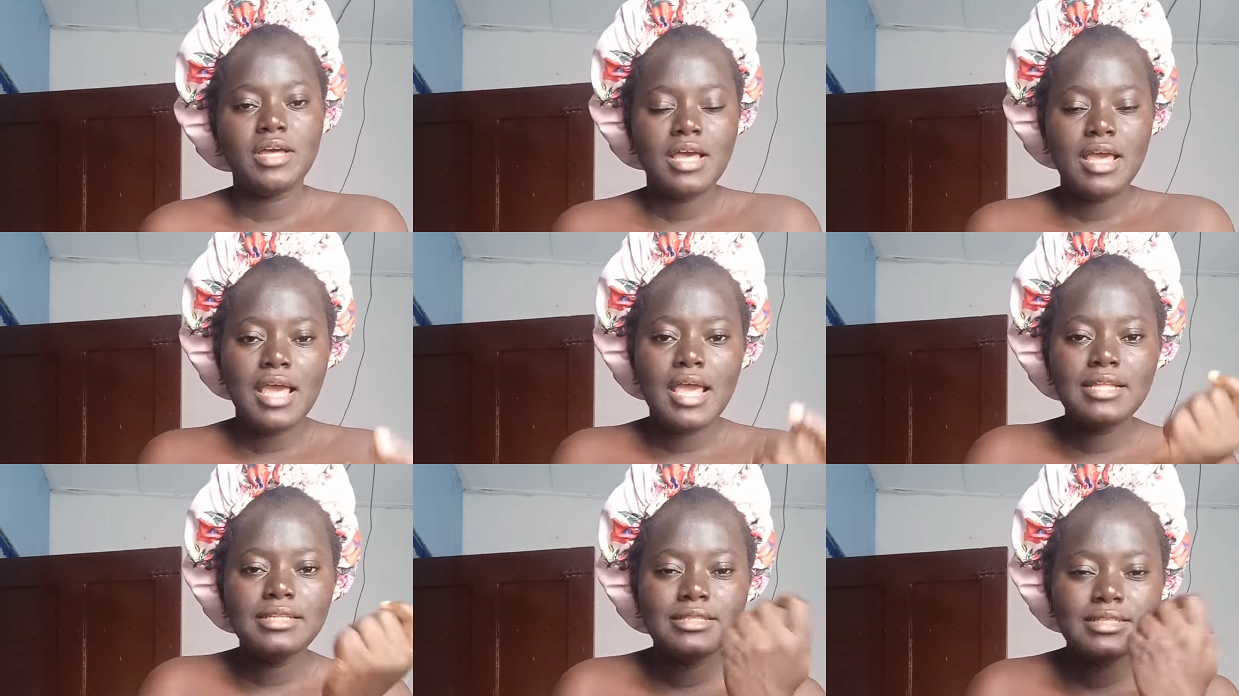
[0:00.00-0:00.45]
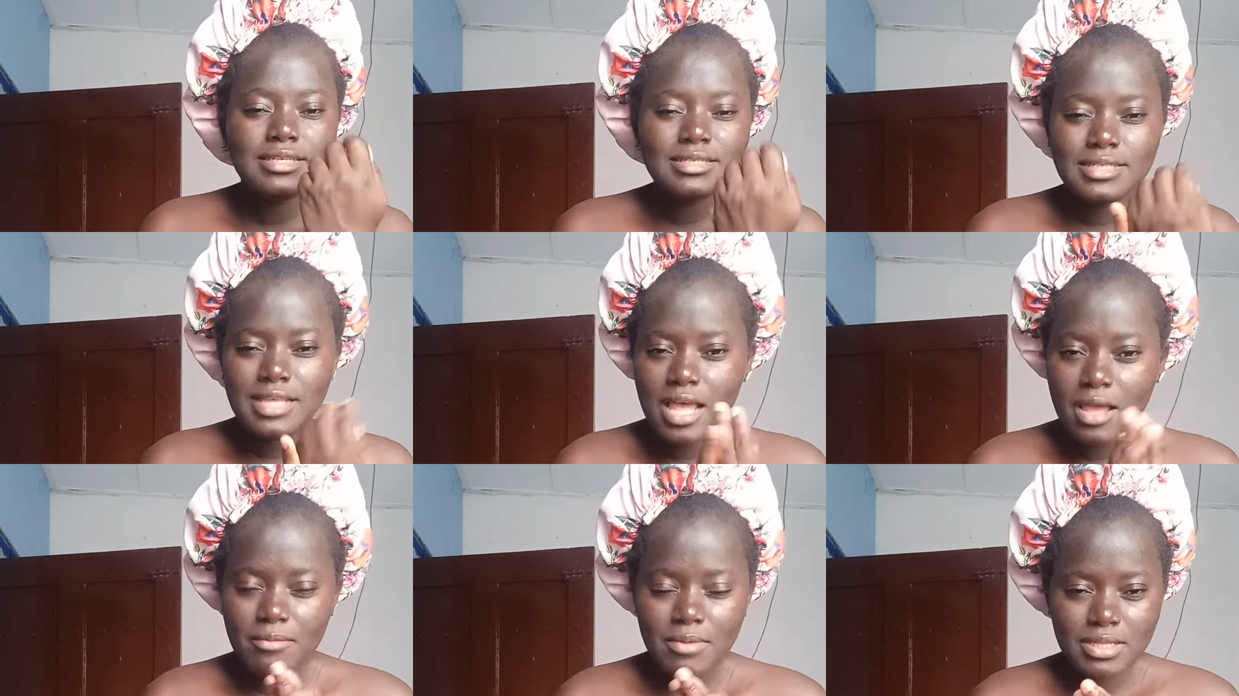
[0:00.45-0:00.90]
and this
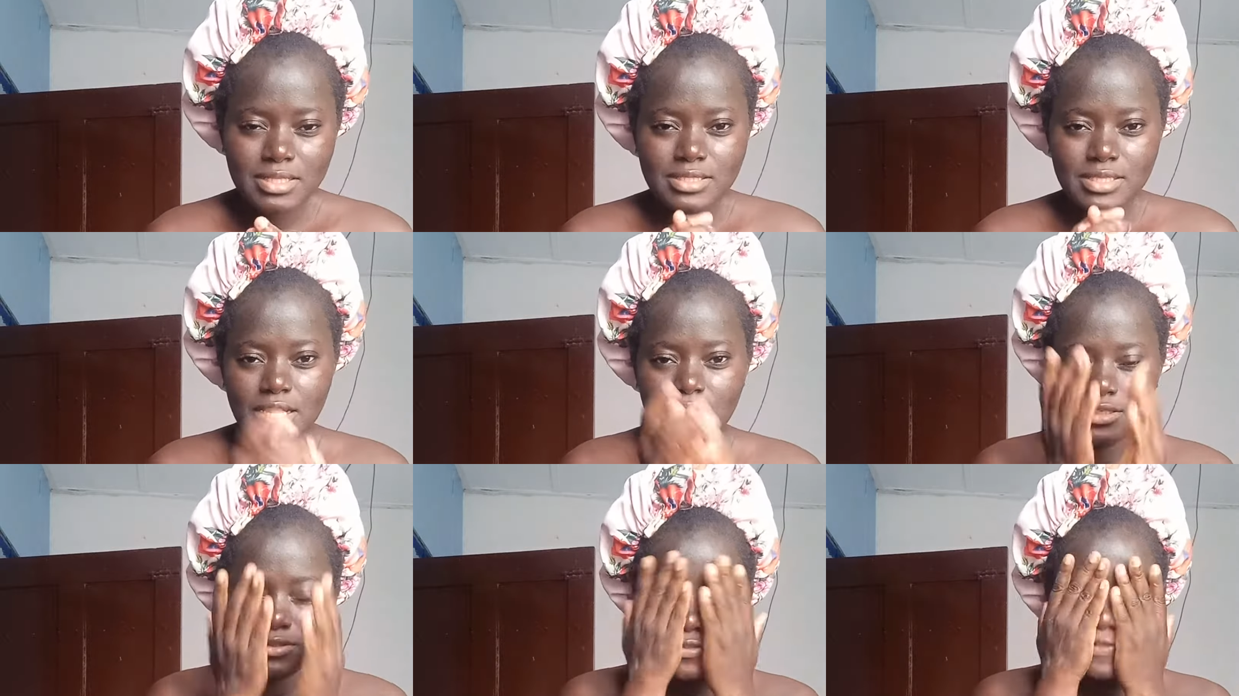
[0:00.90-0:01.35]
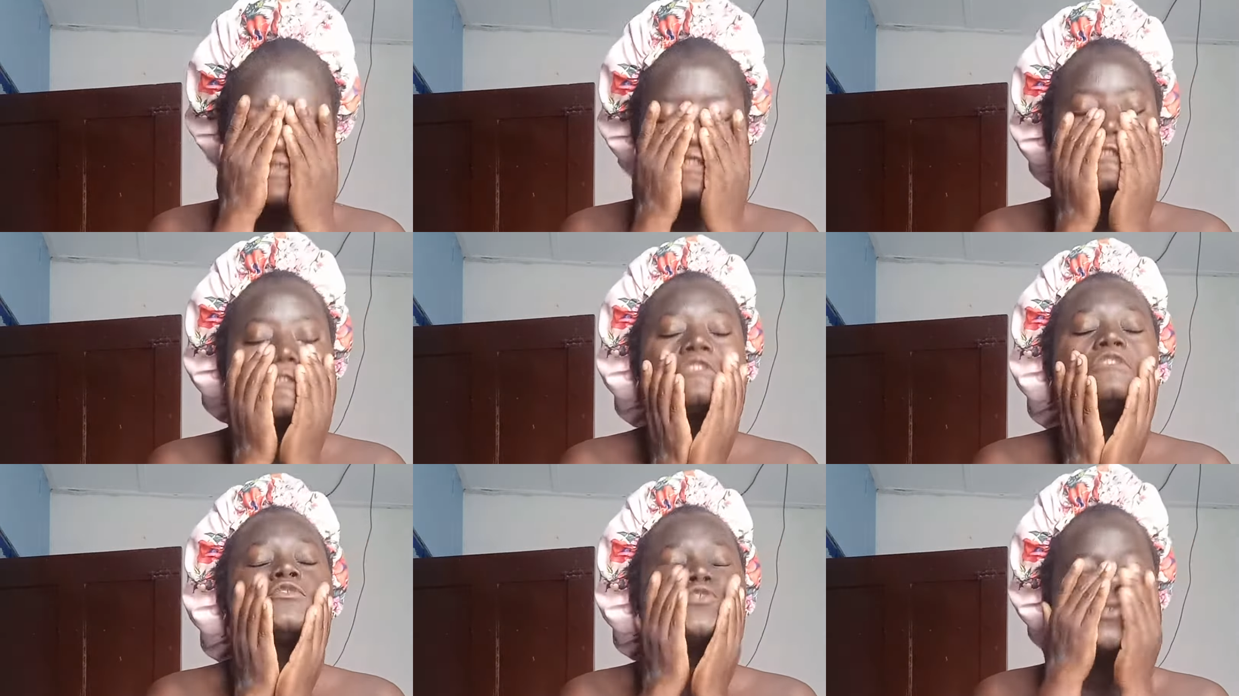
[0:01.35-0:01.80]
Harmattan you
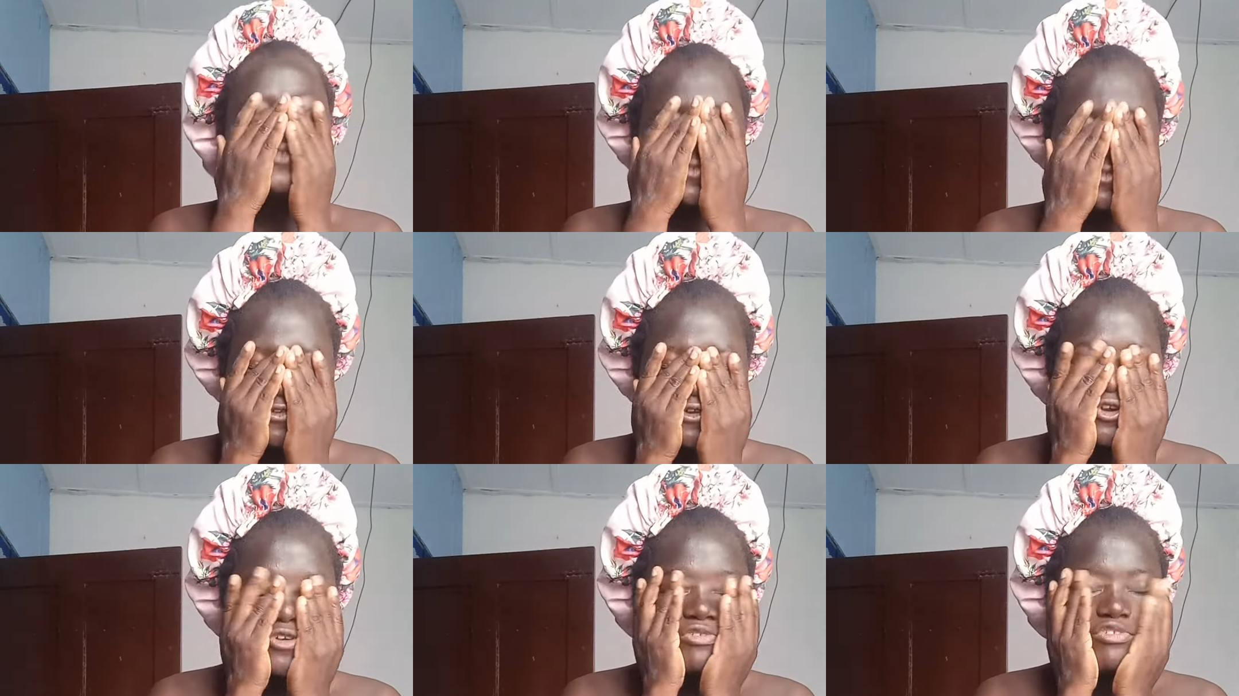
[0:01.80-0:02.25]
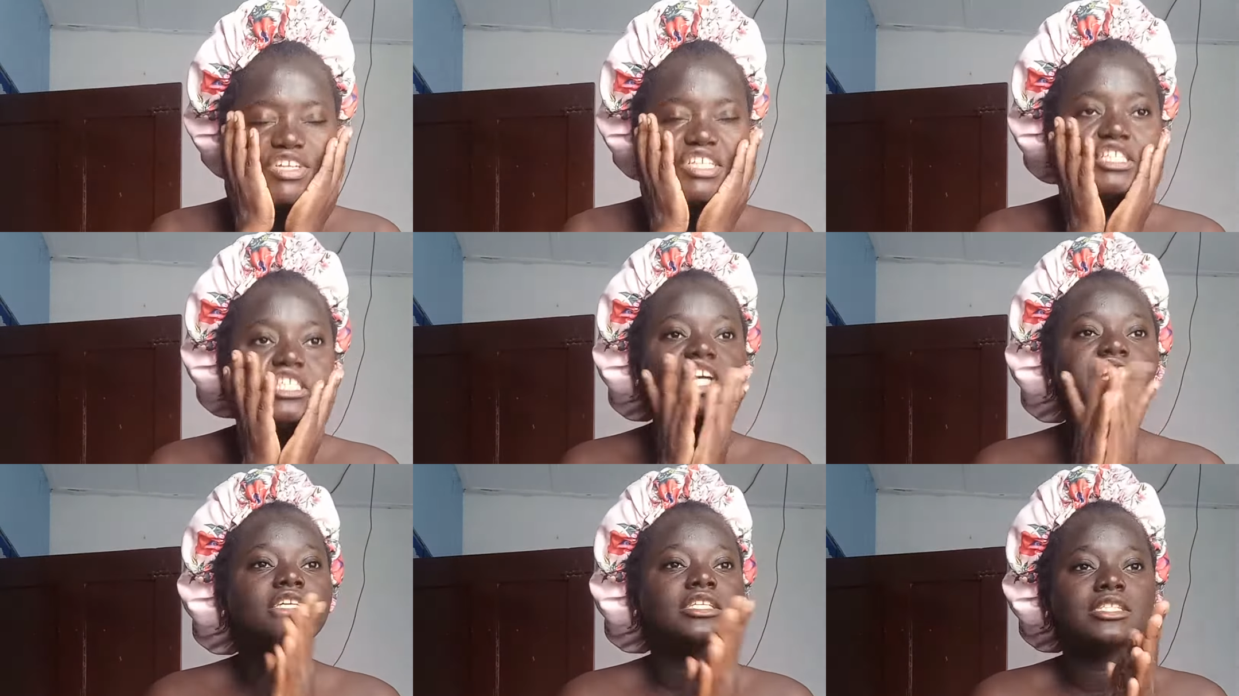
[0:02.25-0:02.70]
need to nourish
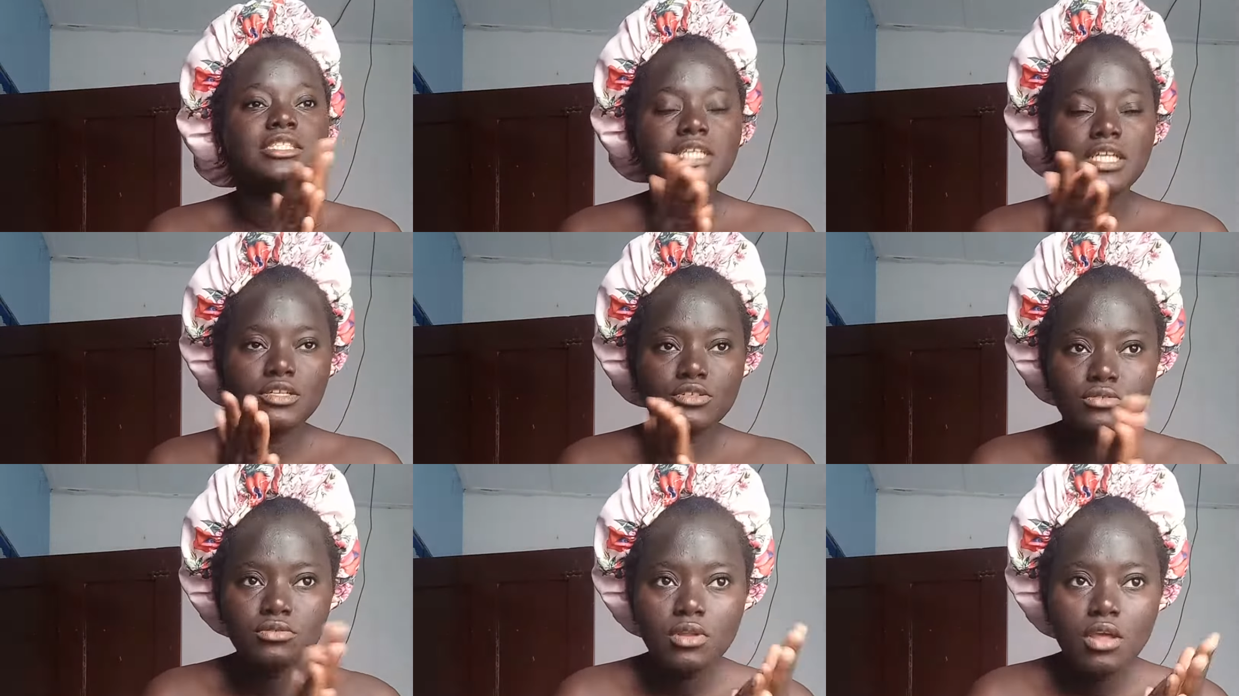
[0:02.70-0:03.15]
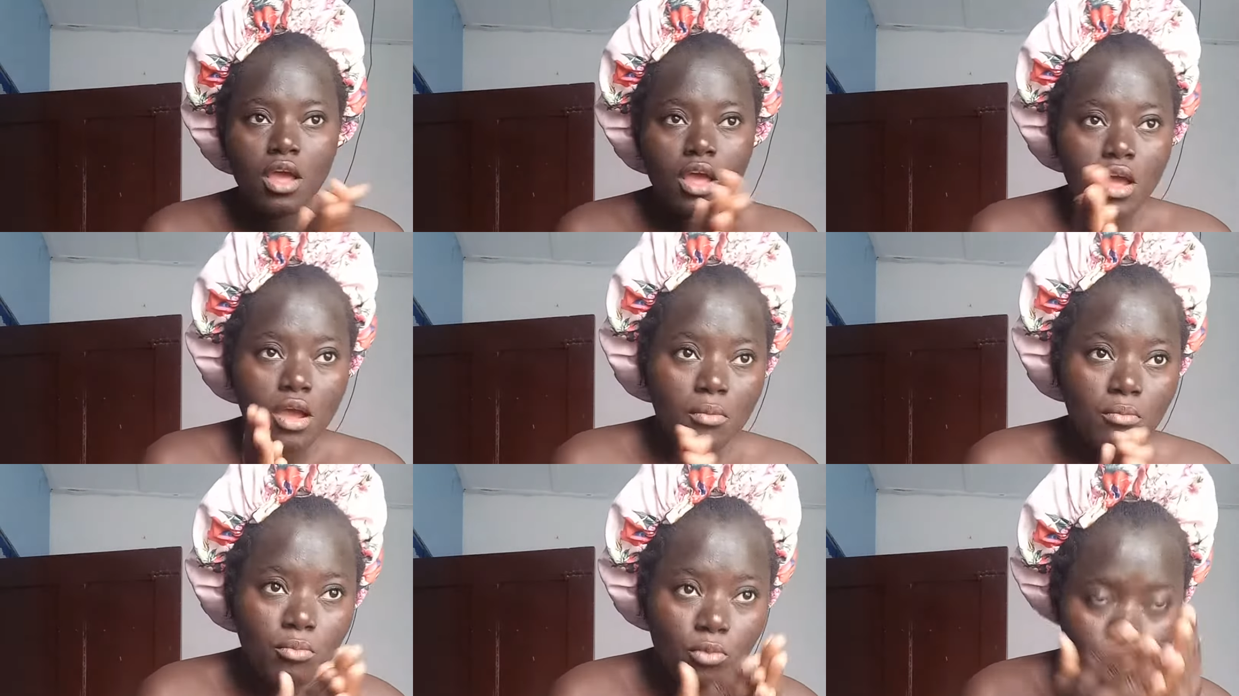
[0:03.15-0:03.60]
and stay
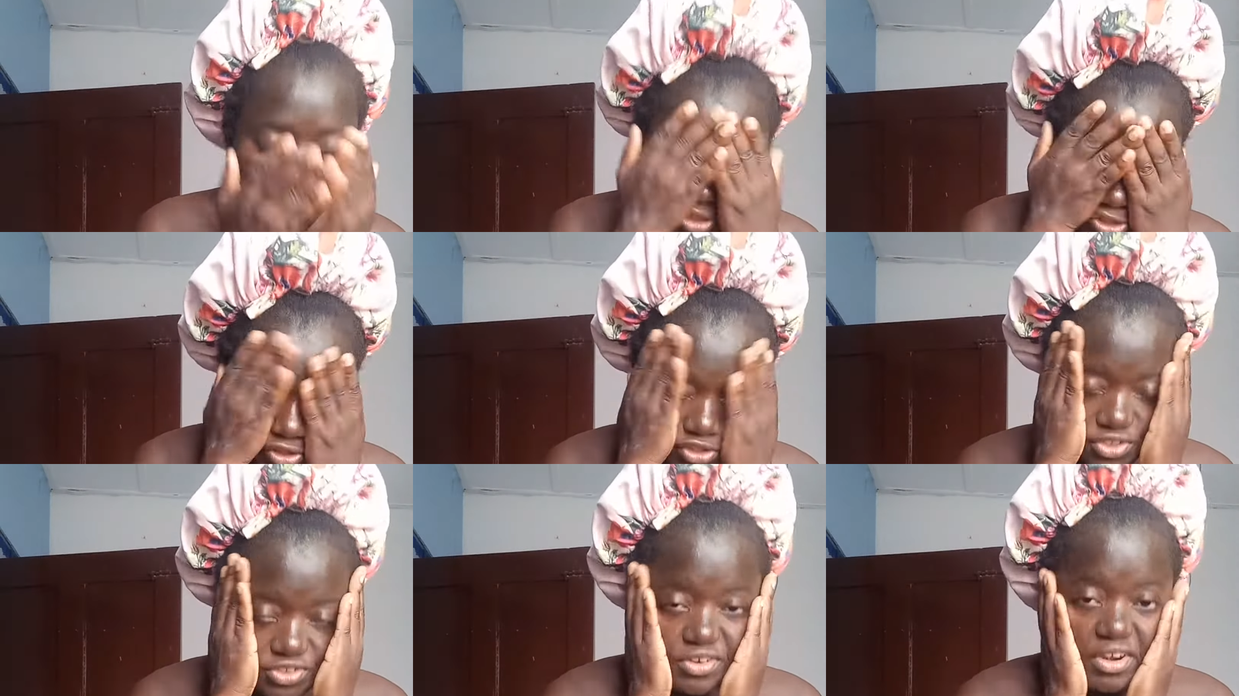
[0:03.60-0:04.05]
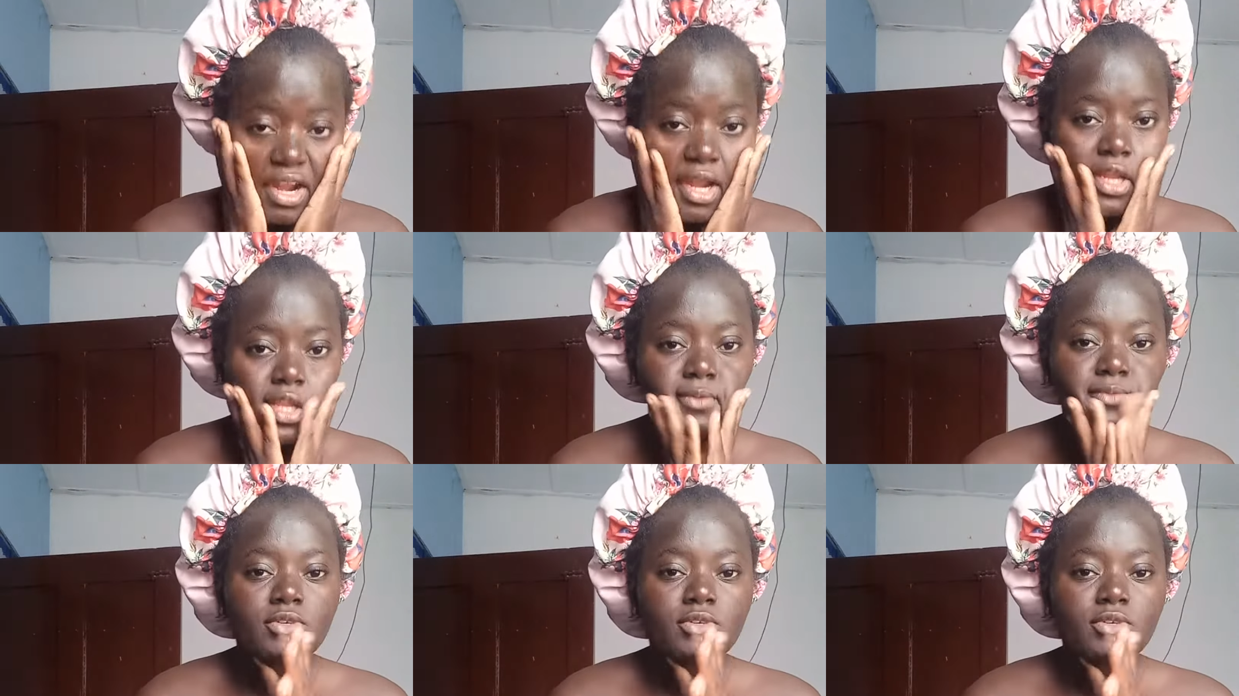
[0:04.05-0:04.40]
moisturized